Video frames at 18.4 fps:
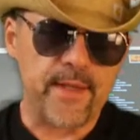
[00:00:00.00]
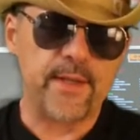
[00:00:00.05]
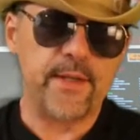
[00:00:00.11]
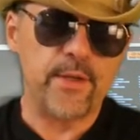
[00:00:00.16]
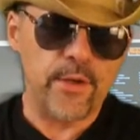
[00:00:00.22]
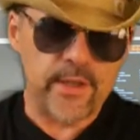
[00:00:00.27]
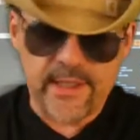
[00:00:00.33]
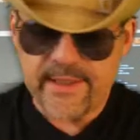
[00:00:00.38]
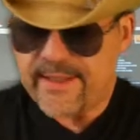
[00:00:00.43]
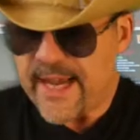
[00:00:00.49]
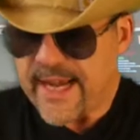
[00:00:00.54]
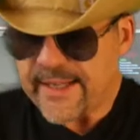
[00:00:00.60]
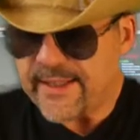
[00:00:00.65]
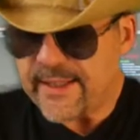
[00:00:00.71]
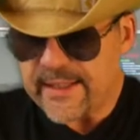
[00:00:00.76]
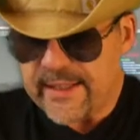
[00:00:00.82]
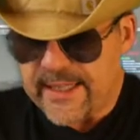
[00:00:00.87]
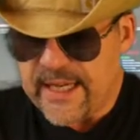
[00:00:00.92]
You could
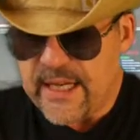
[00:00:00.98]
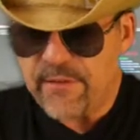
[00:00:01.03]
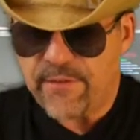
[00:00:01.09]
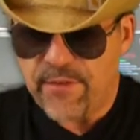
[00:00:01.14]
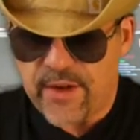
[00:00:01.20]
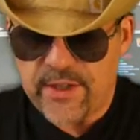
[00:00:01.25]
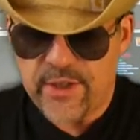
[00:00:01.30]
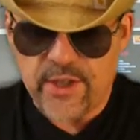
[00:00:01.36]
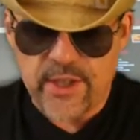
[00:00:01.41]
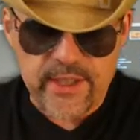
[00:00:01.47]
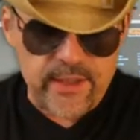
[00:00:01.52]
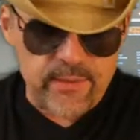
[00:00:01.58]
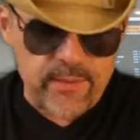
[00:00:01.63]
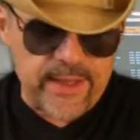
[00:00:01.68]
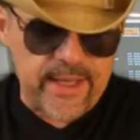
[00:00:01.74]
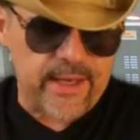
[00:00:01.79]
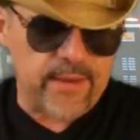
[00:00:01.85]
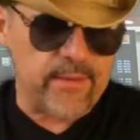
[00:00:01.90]
technically eat fried chicken
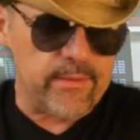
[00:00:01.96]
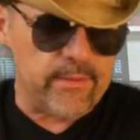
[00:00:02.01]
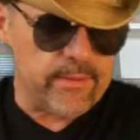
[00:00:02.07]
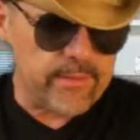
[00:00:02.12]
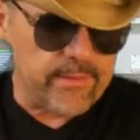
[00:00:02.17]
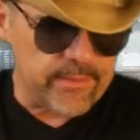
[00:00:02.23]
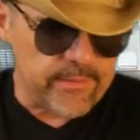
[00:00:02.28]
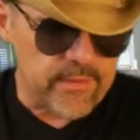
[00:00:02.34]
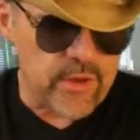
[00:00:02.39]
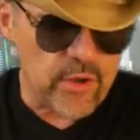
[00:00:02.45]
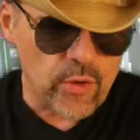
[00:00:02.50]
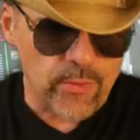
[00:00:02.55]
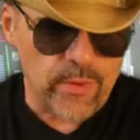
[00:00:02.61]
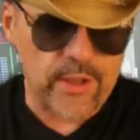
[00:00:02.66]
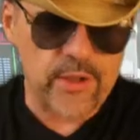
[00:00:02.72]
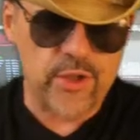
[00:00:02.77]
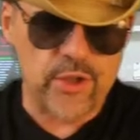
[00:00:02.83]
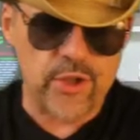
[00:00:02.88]
without too
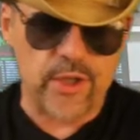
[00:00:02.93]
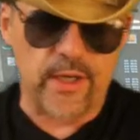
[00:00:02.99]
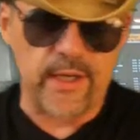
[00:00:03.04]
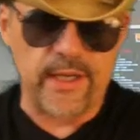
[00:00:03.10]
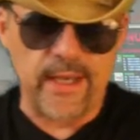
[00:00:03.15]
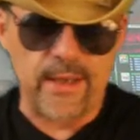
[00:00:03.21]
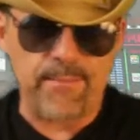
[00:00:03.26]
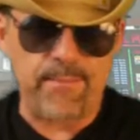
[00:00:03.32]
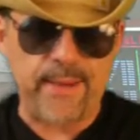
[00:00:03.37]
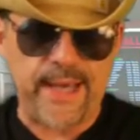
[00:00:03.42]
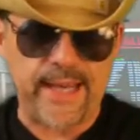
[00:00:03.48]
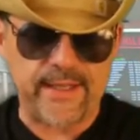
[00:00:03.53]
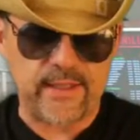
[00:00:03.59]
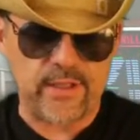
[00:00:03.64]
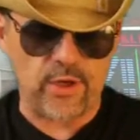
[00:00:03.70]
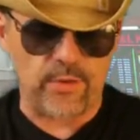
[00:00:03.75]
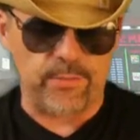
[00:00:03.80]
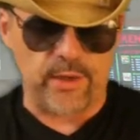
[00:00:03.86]
much uh,
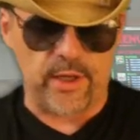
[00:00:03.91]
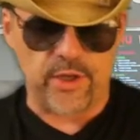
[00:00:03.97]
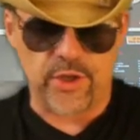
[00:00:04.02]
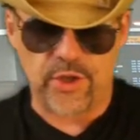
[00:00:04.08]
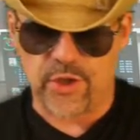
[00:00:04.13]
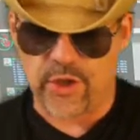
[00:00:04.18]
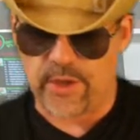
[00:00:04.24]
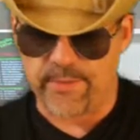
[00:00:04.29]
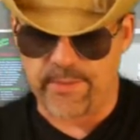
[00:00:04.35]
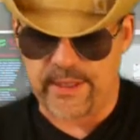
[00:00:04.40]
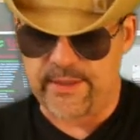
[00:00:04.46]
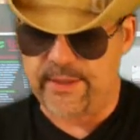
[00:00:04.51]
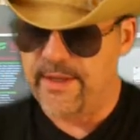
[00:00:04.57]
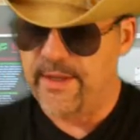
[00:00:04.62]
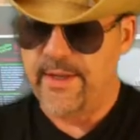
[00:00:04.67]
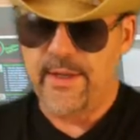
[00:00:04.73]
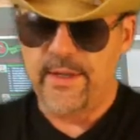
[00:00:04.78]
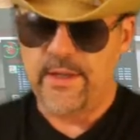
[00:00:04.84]
impact to your blood sugar, but
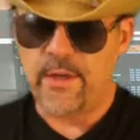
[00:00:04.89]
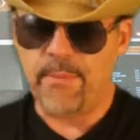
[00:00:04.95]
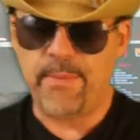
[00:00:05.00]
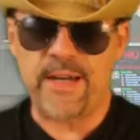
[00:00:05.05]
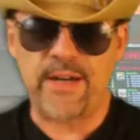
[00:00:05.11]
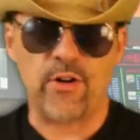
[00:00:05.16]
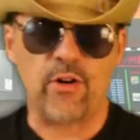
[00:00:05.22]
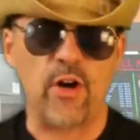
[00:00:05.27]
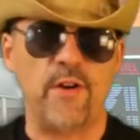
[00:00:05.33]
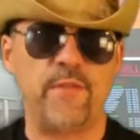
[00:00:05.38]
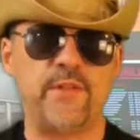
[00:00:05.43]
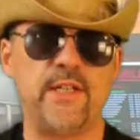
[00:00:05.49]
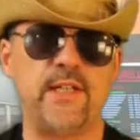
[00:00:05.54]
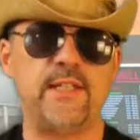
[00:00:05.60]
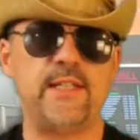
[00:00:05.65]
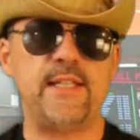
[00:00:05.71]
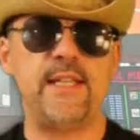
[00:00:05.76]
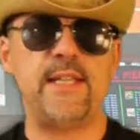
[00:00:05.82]
you're better off
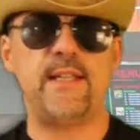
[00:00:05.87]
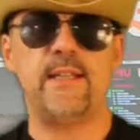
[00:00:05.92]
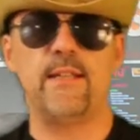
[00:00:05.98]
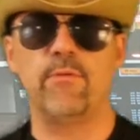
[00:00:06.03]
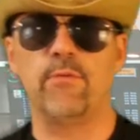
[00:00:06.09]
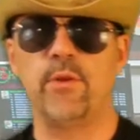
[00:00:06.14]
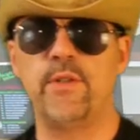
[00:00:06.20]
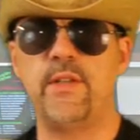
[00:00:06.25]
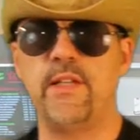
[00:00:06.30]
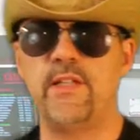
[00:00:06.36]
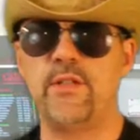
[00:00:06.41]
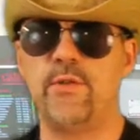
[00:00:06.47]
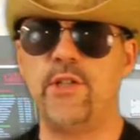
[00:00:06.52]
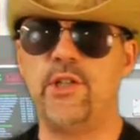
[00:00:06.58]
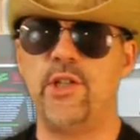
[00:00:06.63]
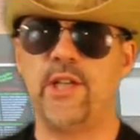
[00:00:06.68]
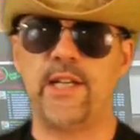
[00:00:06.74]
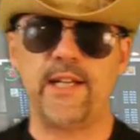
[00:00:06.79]
just eating the
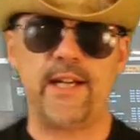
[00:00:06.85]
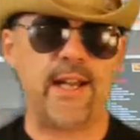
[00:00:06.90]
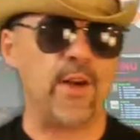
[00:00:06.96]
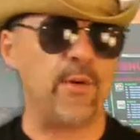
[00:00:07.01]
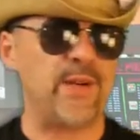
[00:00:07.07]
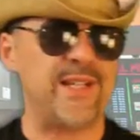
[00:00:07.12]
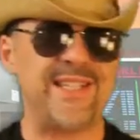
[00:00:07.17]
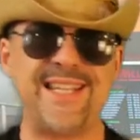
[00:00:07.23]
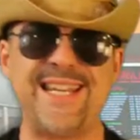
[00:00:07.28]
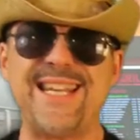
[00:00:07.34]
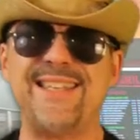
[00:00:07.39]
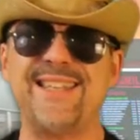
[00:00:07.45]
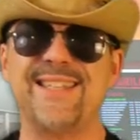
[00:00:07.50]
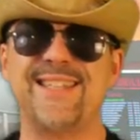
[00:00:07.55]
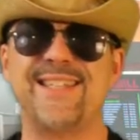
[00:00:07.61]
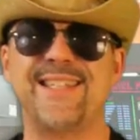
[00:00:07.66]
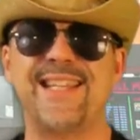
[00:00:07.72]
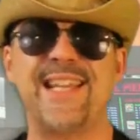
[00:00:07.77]
rotisserie chicken. I always eat
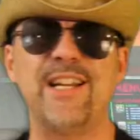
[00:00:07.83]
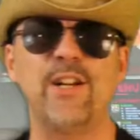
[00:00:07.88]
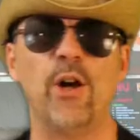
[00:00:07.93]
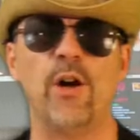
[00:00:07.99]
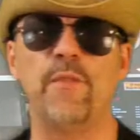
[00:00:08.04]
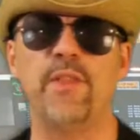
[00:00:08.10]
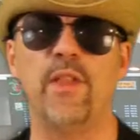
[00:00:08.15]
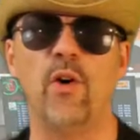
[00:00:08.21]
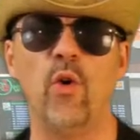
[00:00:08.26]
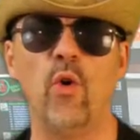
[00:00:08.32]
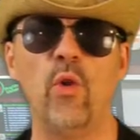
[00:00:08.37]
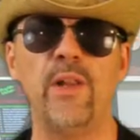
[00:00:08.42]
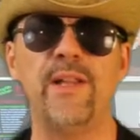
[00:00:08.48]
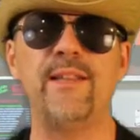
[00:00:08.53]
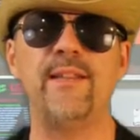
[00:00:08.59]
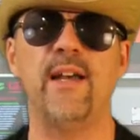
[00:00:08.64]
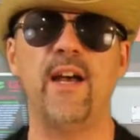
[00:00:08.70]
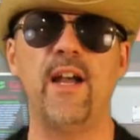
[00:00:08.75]
the skin off the whole
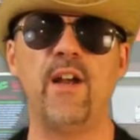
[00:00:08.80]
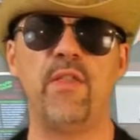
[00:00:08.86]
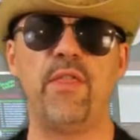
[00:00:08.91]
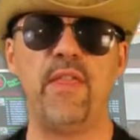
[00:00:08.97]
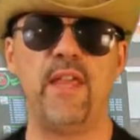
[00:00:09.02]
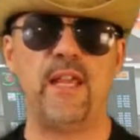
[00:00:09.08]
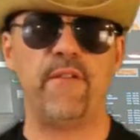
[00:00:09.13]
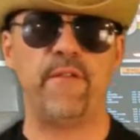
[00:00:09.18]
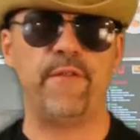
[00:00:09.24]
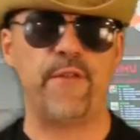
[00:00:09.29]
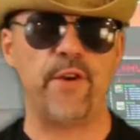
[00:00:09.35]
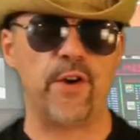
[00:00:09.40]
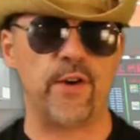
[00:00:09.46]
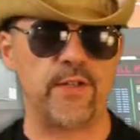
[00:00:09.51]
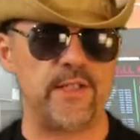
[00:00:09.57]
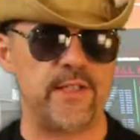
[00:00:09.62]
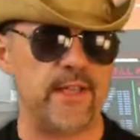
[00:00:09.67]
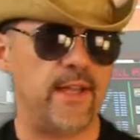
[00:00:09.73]
entire thing
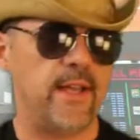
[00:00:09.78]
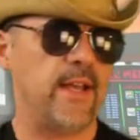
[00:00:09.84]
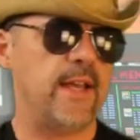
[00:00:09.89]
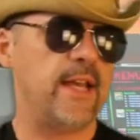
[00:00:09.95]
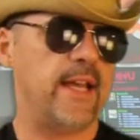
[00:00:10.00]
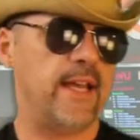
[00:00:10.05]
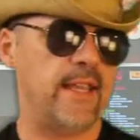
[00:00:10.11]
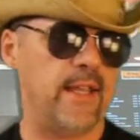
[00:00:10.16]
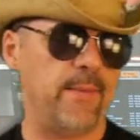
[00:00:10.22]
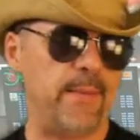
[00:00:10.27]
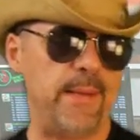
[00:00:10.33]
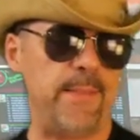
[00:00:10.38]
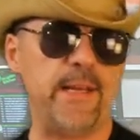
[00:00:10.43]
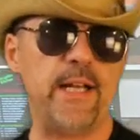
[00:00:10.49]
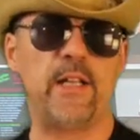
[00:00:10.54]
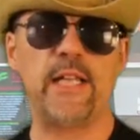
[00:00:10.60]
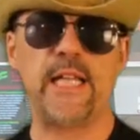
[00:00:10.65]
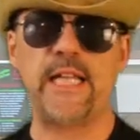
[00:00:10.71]
first, and then
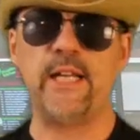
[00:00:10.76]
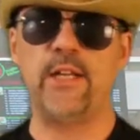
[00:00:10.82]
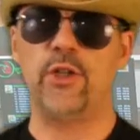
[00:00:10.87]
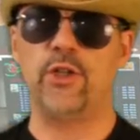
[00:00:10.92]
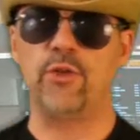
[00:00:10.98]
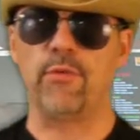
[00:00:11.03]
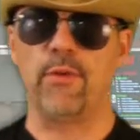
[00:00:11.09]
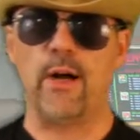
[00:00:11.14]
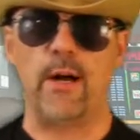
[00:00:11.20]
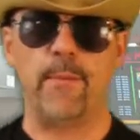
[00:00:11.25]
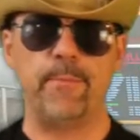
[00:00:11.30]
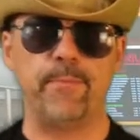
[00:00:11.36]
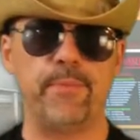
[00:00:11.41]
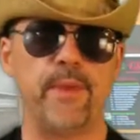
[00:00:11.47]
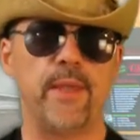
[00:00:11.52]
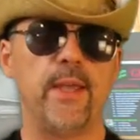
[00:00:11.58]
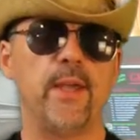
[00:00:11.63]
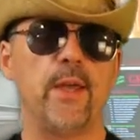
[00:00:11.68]
maybe I'll eat a
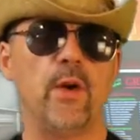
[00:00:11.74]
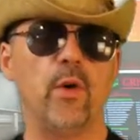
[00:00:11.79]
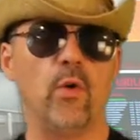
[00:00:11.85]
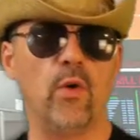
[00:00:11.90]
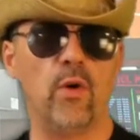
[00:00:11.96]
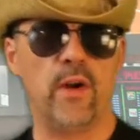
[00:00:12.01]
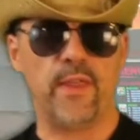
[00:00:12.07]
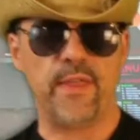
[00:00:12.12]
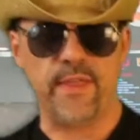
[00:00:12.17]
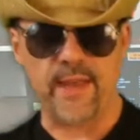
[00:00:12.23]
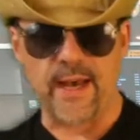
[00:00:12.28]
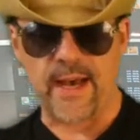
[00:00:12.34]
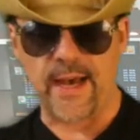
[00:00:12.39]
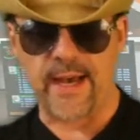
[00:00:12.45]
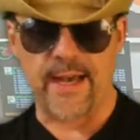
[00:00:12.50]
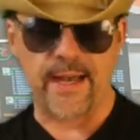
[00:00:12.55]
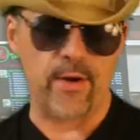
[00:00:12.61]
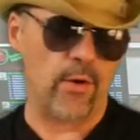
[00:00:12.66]
drum or a
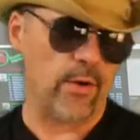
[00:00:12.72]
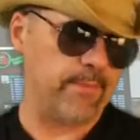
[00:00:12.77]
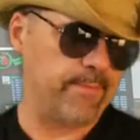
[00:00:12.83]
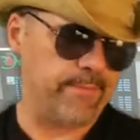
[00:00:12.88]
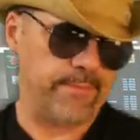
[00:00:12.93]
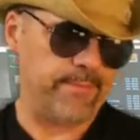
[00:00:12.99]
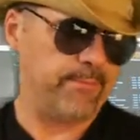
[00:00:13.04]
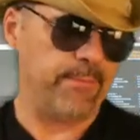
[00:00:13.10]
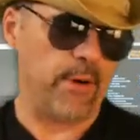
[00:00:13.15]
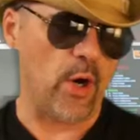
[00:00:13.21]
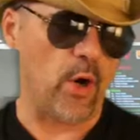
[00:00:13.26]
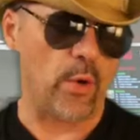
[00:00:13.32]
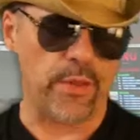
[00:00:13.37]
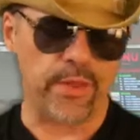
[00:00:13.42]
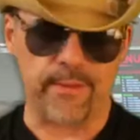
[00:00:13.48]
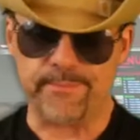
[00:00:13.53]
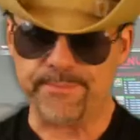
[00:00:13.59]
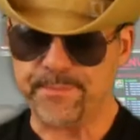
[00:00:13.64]
thigh or
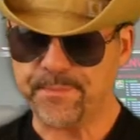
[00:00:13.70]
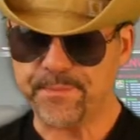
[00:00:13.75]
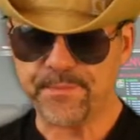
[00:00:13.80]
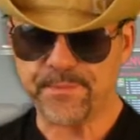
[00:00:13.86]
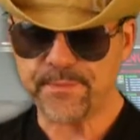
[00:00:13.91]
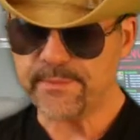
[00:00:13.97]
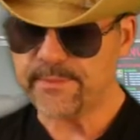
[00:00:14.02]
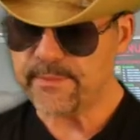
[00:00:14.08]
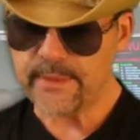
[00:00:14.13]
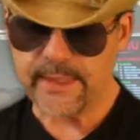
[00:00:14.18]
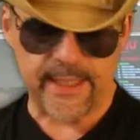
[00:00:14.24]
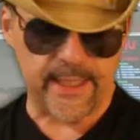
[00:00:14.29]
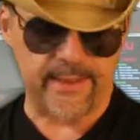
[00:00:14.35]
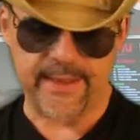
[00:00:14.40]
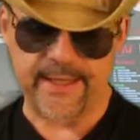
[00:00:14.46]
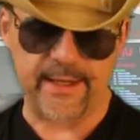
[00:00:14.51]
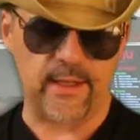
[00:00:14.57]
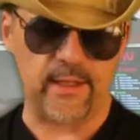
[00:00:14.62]
both,
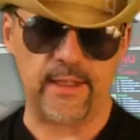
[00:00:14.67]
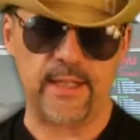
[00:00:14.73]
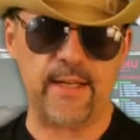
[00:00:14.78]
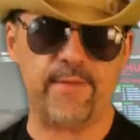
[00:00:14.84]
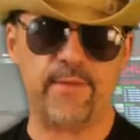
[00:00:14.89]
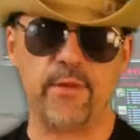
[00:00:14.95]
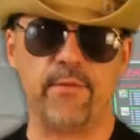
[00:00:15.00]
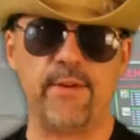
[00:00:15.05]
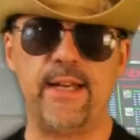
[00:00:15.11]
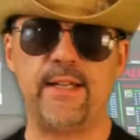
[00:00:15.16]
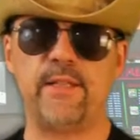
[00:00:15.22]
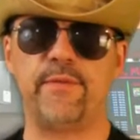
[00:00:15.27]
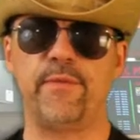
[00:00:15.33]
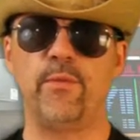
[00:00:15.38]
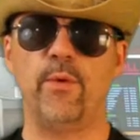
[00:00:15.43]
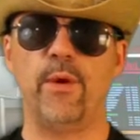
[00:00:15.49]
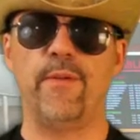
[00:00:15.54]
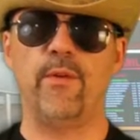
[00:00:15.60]
and then I'll leave the rest
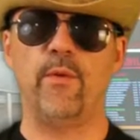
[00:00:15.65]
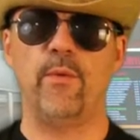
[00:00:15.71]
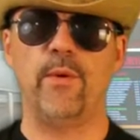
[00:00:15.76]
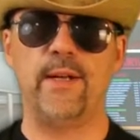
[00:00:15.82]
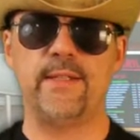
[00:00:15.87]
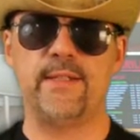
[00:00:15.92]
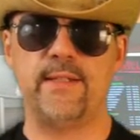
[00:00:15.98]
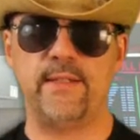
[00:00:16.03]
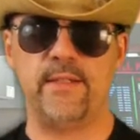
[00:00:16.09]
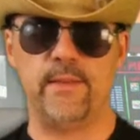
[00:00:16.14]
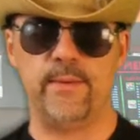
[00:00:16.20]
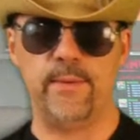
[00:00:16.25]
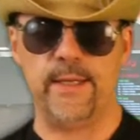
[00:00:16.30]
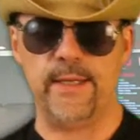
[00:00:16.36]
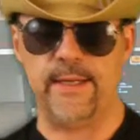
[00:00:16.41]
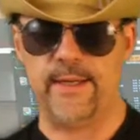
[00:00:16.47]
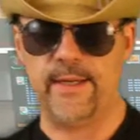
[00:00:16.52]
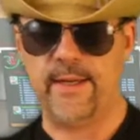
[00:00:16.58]
for whoever wants to
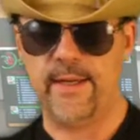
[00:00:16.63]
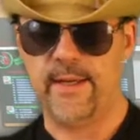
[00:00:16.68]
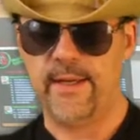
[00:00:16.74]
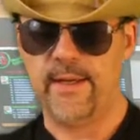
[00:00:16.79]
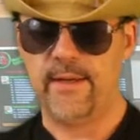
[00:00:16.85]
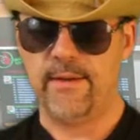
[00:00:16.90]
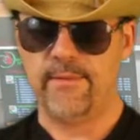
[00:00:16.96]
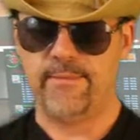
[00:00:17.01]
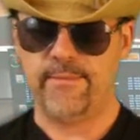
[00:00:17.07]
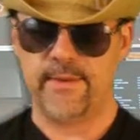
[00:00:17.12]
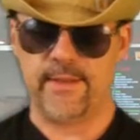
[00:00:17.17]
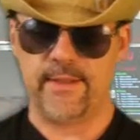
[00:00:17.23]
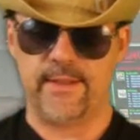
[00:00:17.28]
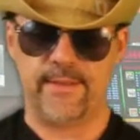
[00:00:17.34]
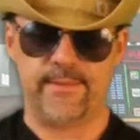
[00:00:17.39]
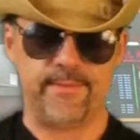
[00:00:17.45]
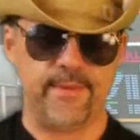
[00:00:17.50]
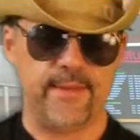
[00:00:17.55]
uh,
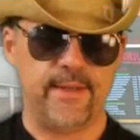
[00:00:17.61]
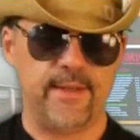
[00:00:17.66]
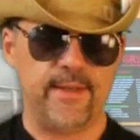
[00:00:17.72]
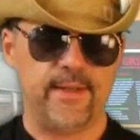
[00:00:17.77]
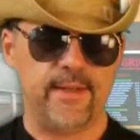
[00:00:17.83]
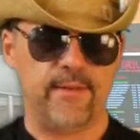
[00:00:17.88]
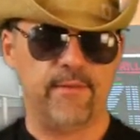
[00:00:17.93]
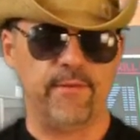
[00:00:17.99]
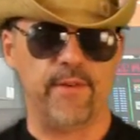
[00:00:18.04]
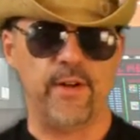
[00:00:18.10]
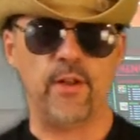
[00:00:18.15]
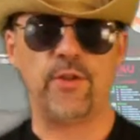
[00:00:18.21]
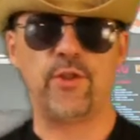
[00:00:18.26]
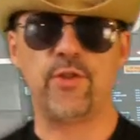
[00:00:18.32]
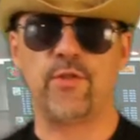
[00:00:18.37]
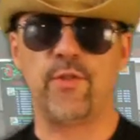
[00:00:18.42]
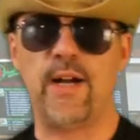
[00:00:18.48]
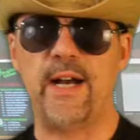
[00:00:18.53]
uh,
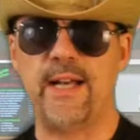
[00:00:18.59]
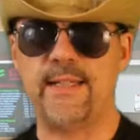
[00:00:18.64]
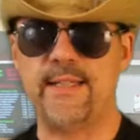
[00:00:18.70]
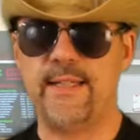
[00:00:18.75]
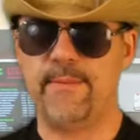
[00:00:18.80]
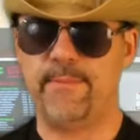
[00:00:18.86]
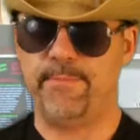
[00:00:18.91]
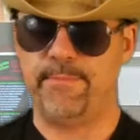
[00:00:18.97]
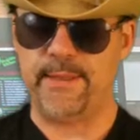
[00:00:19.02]
vulturize it.